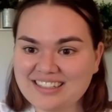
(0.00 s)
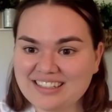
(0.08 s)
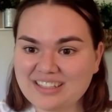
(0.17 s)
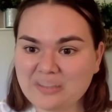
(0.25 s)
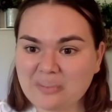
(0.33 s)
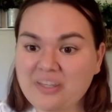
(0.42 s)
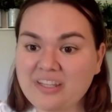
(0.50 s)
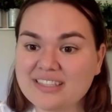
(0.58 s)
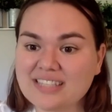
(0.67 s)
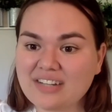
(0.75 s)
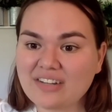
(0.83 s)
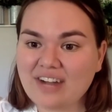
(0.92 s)
the peace
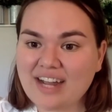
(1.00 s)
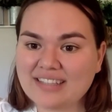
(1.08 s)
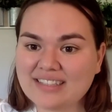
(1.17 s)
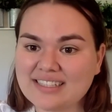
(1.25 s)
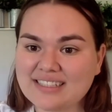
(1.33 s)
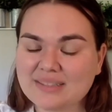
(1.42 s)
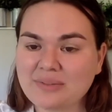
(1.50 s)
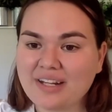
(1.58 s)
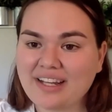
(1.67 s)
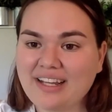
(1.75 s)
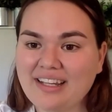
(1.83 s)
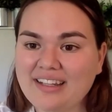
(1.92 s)
that arises when
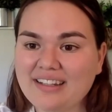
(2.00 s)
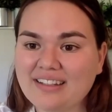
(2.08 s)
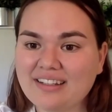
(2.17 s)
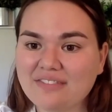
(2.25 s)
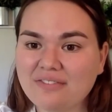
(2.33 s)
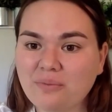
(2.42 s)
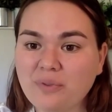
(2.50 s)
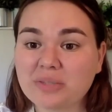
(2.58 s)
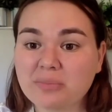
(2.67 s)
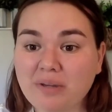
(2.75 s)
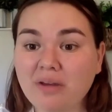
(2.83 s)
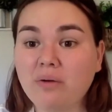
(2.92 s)
I
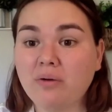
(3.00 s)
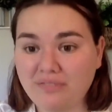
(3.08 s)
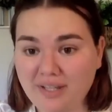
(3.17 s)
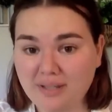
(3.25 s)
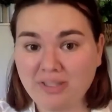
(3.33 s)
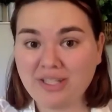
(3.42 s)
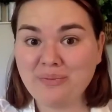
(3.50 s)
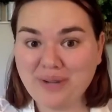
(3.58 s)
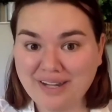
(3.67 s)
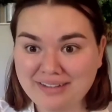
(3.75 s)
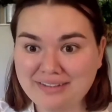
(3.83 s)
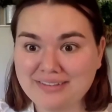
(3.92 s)
wish my whole family
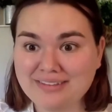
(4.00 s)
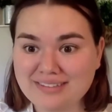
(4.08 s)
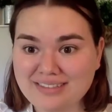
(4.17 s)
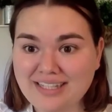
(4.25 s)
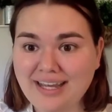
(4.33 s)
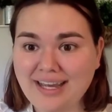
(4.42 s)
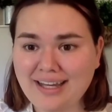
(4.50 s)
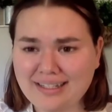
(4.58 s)
well. Yeah.